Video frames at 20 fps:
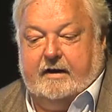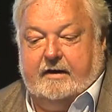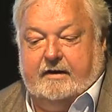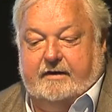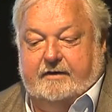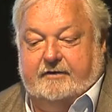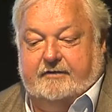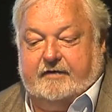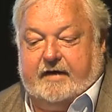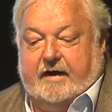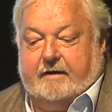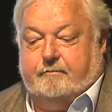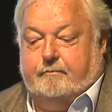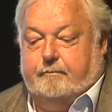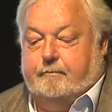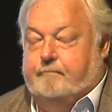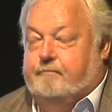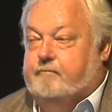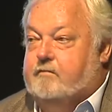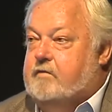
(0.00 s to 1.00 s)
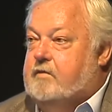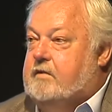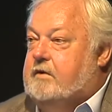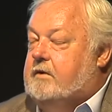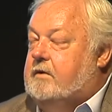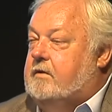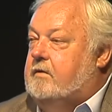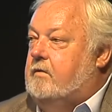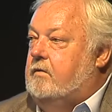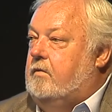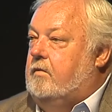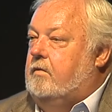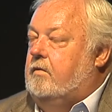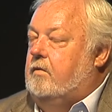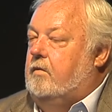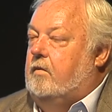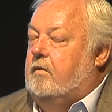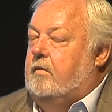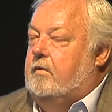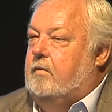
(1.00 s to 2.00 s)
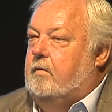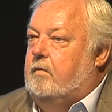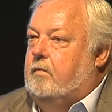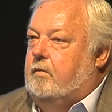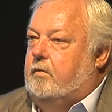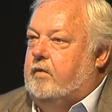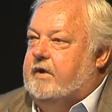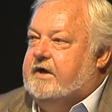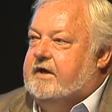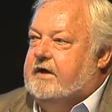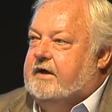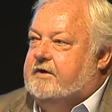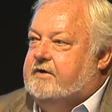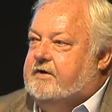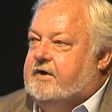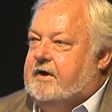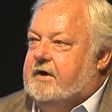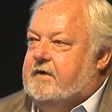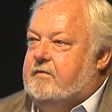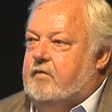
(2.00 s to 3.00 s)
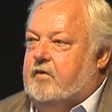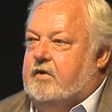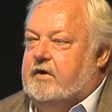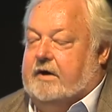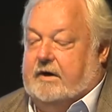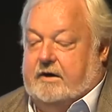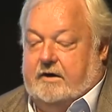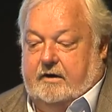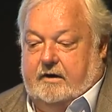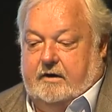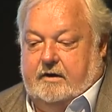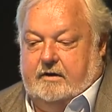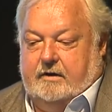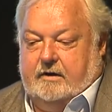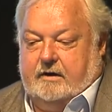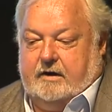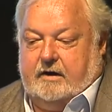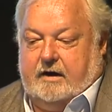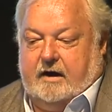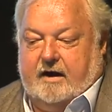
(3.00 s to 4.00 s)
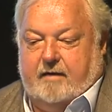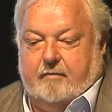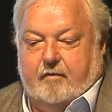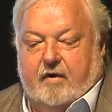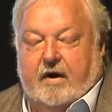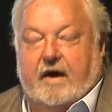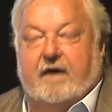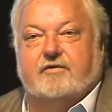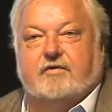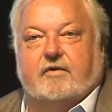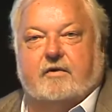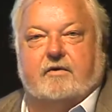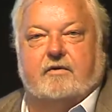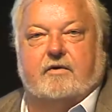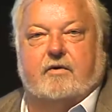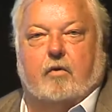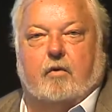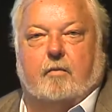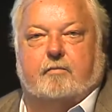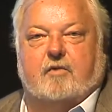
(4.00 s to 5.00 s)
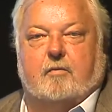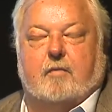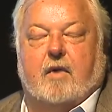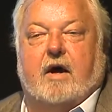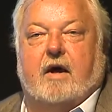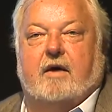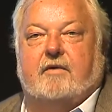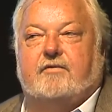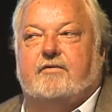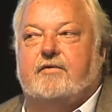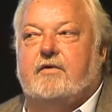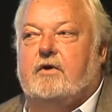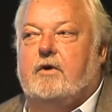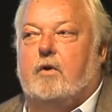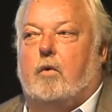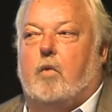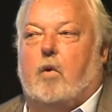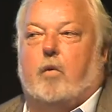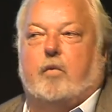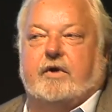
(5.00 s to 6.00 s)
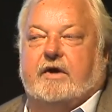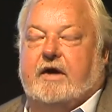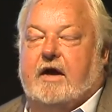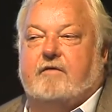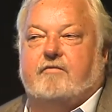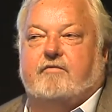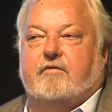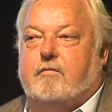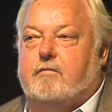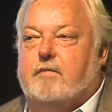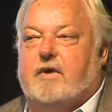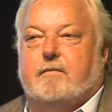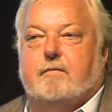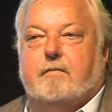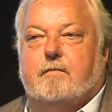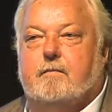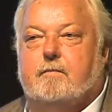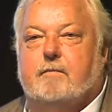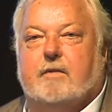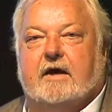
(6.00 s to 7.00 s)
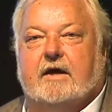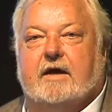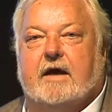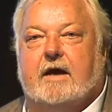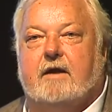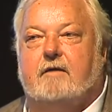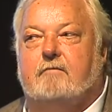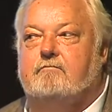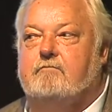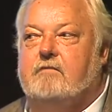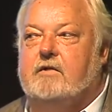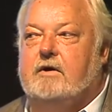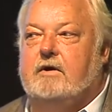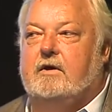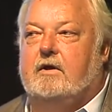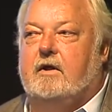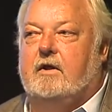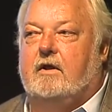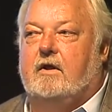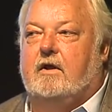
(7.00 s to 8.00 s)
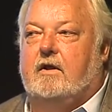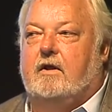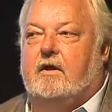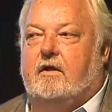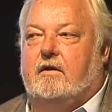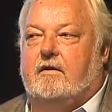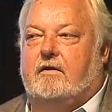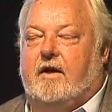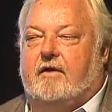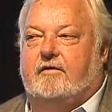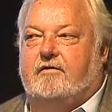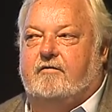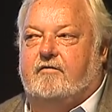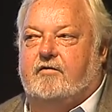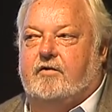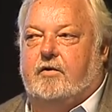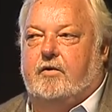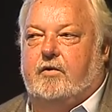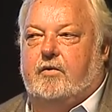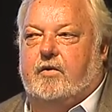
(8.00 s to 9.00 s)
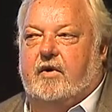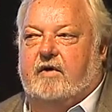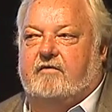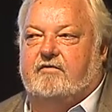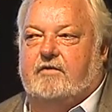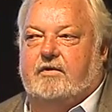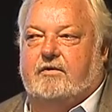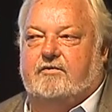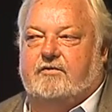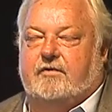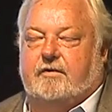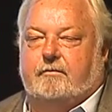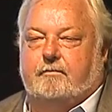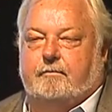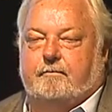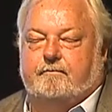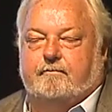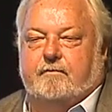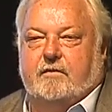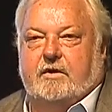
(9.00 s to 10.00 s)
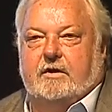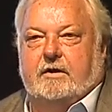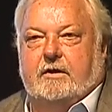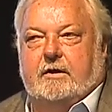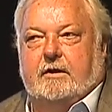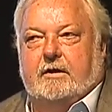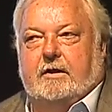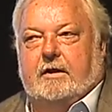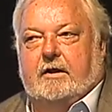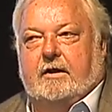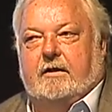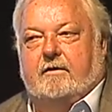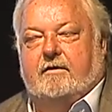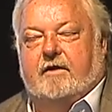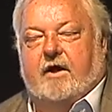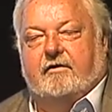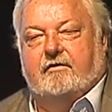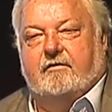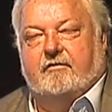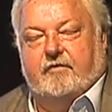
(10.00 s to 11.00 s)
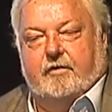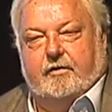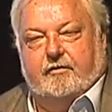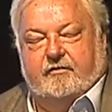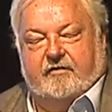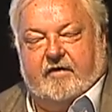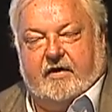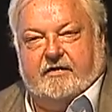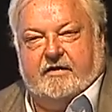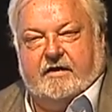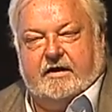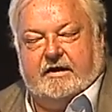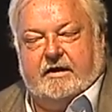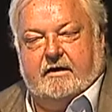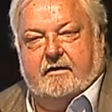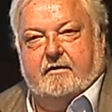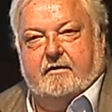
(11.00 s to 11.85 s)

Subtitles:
is that we need teamwork and collaboration to optimise what we get from BIM. Again, those of you who have used it, those of you who've had the